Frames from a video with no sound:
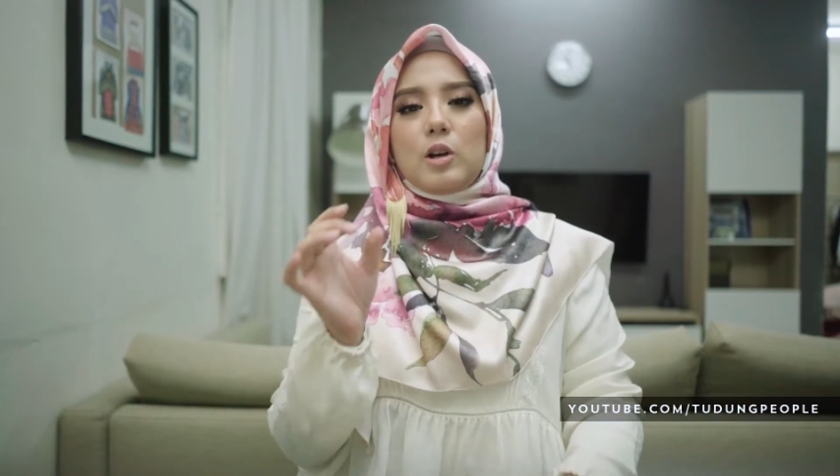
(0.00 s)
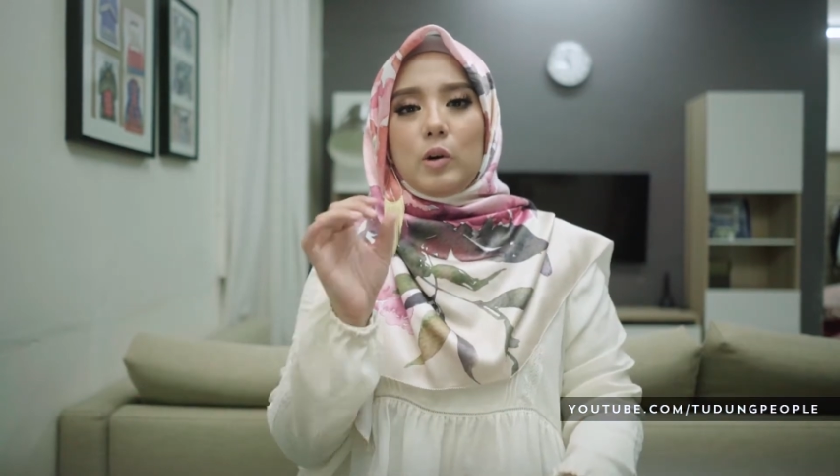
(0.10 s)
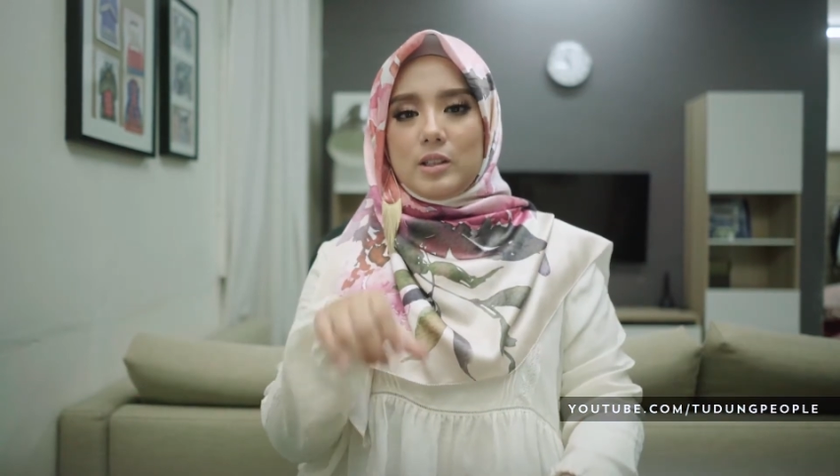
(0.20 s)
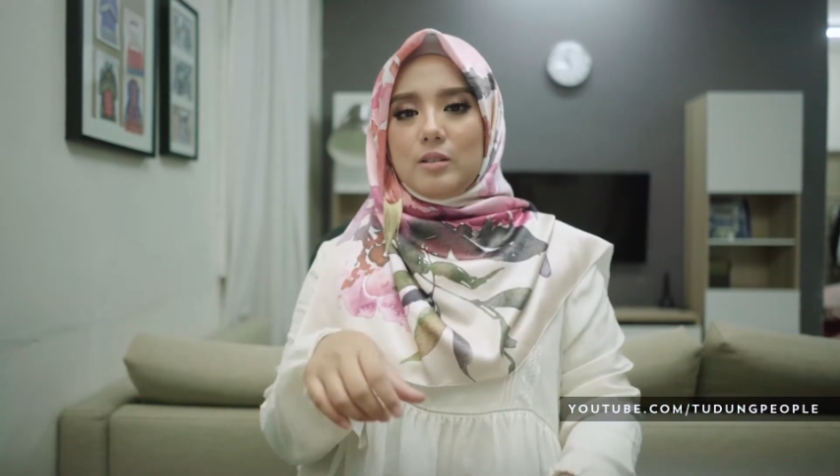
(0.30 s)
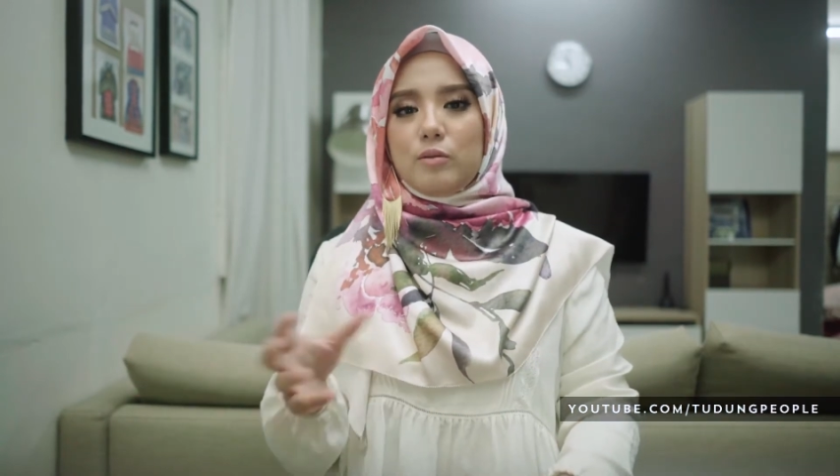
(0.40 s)

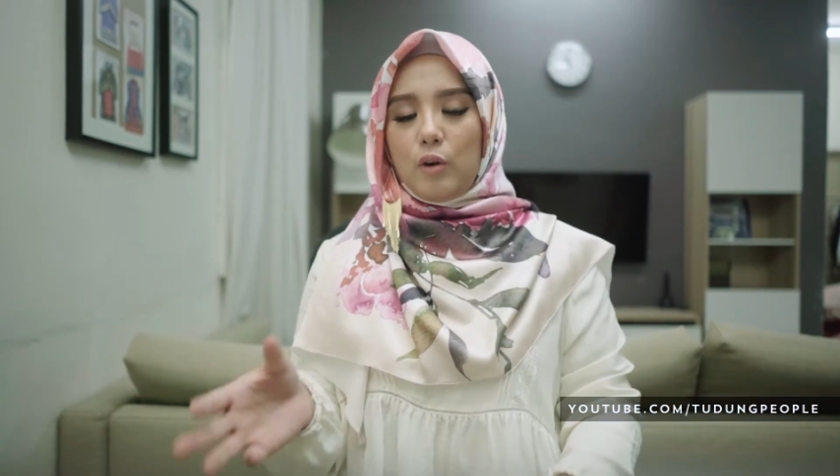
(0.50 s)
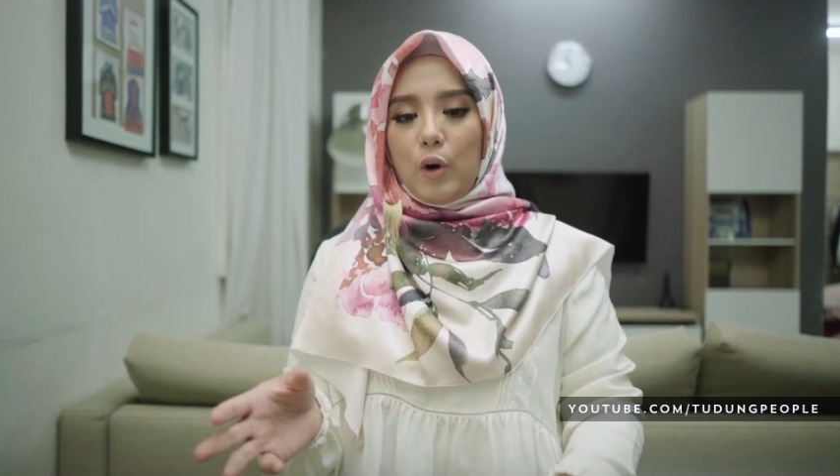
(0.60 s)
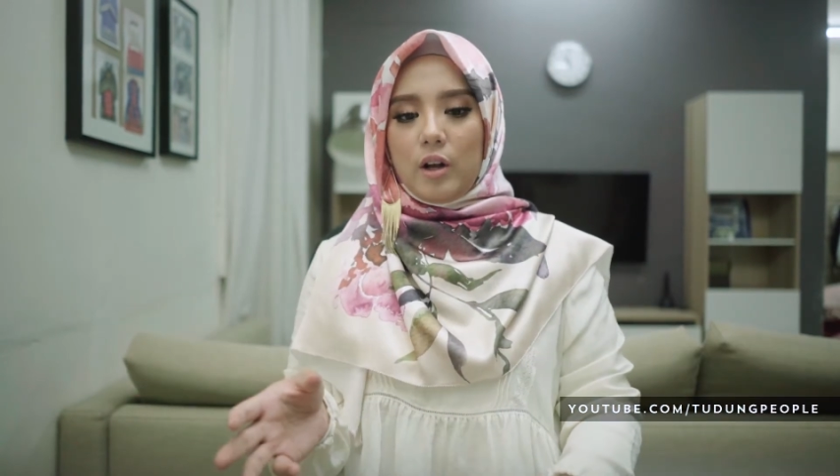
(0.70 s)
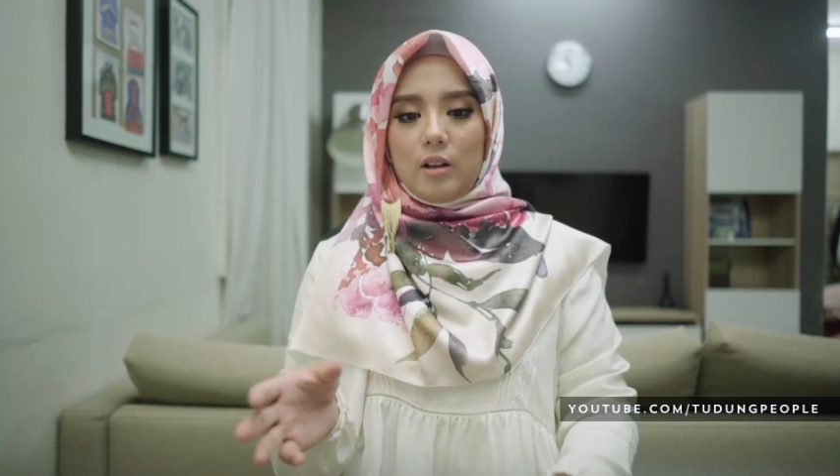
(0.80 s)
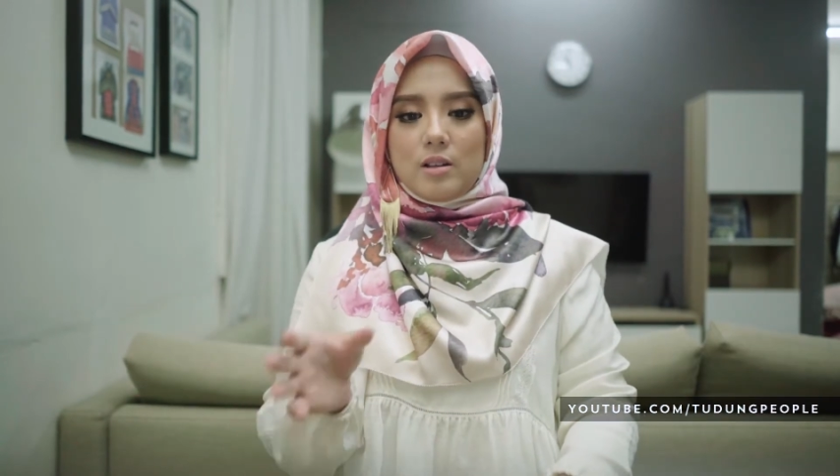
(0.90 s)
cotton
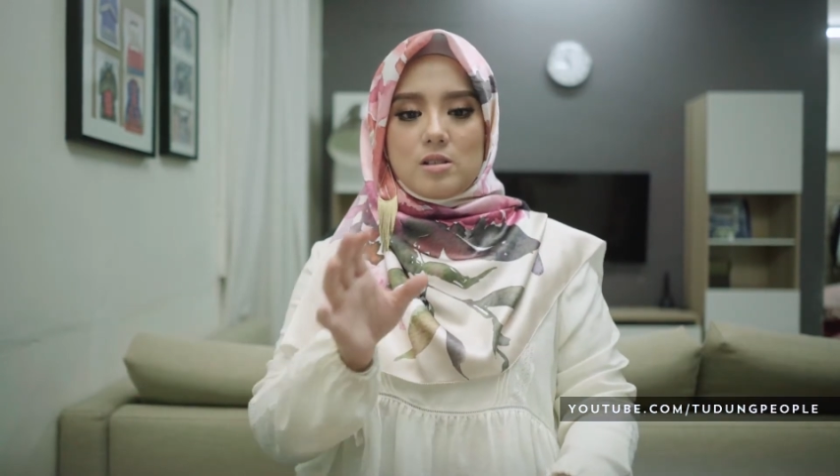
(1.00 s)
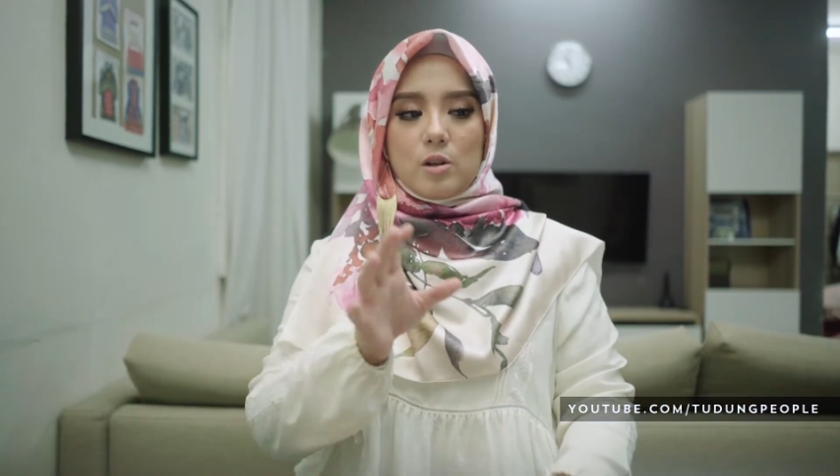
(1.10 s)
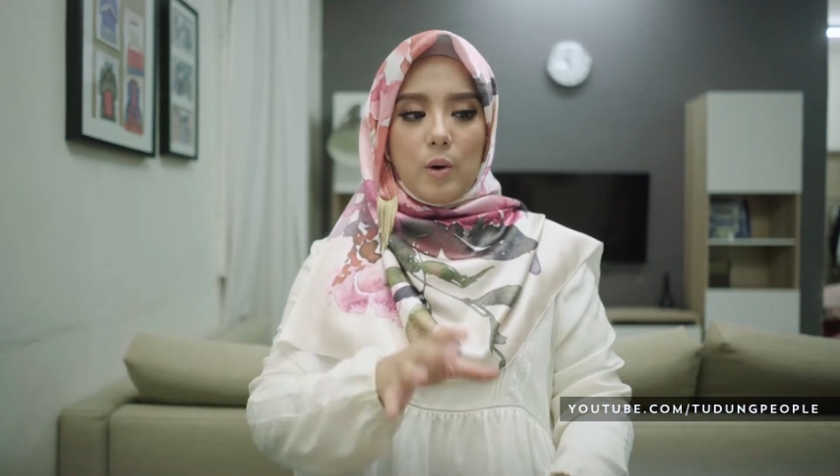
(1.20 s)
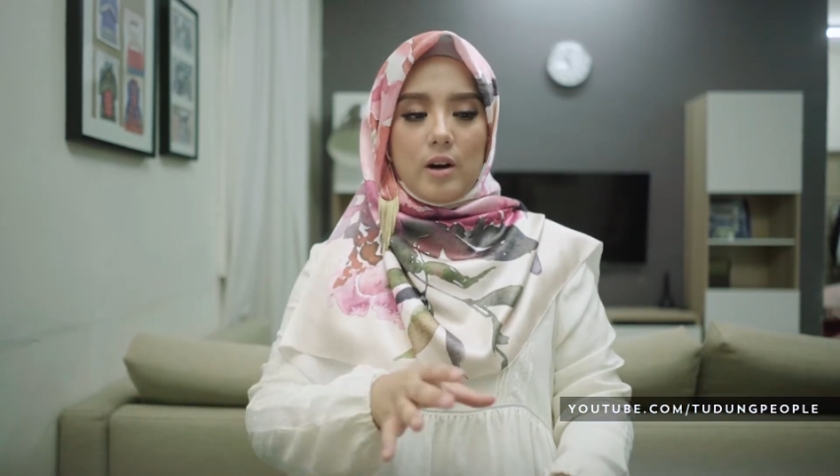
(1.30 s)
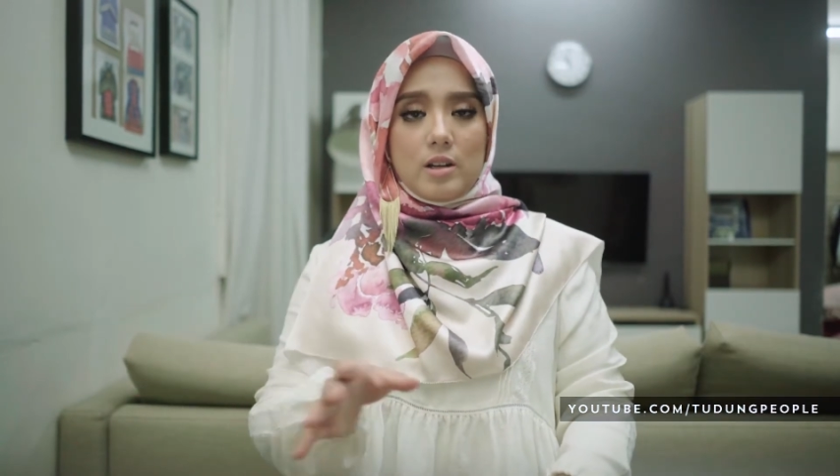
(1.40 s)
voile
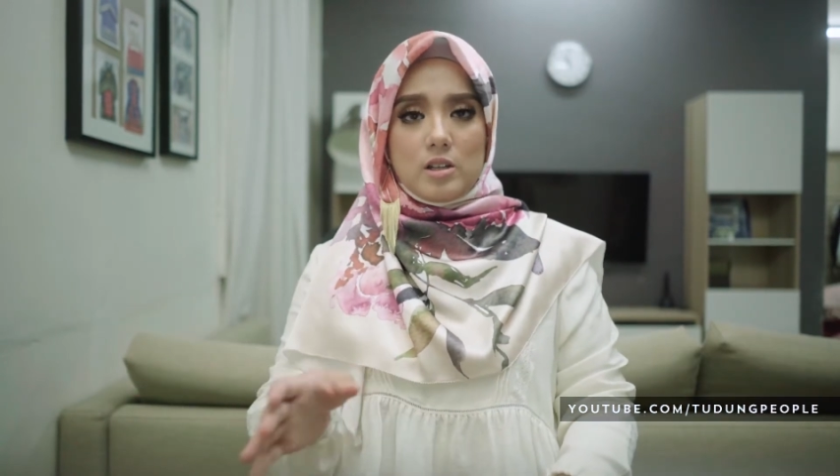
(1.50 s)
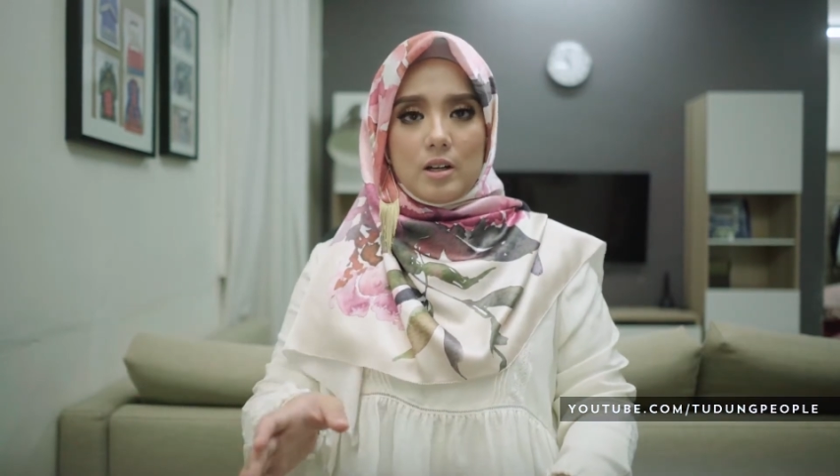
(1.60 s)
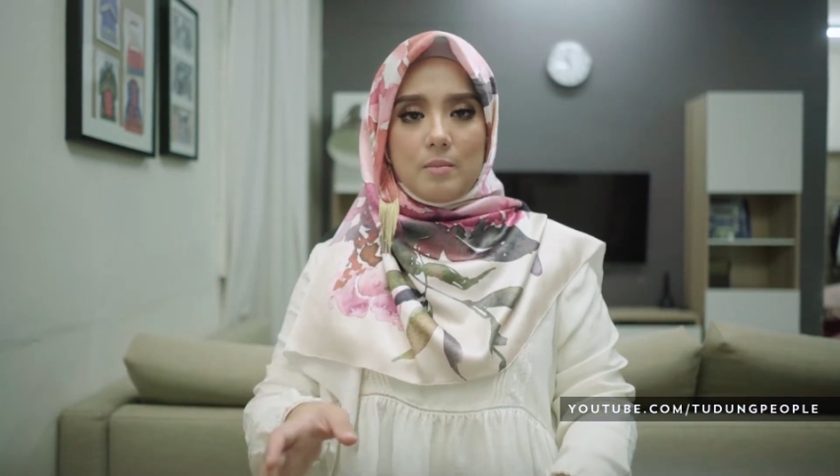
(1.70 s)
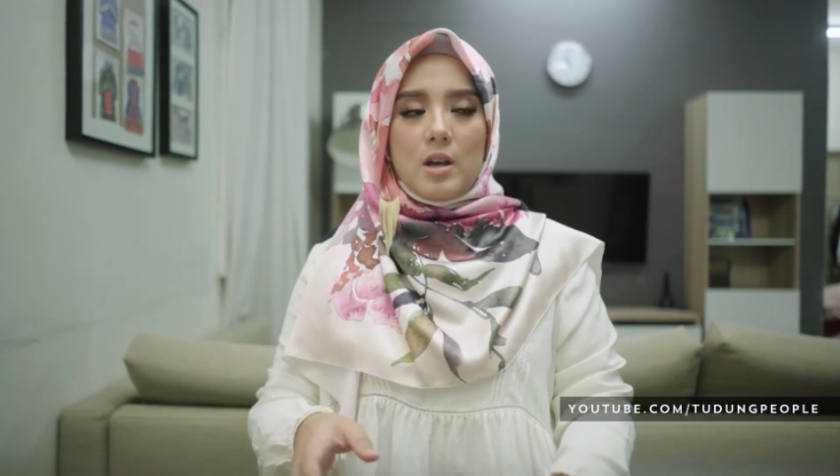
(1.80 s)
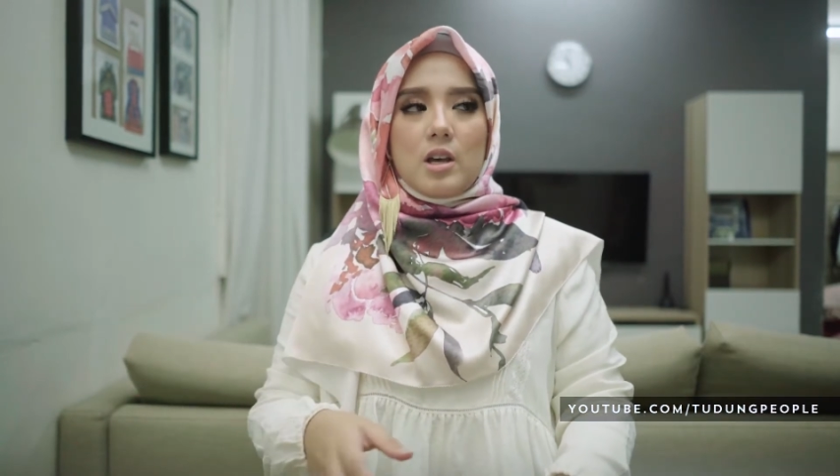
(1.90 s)
square hijab.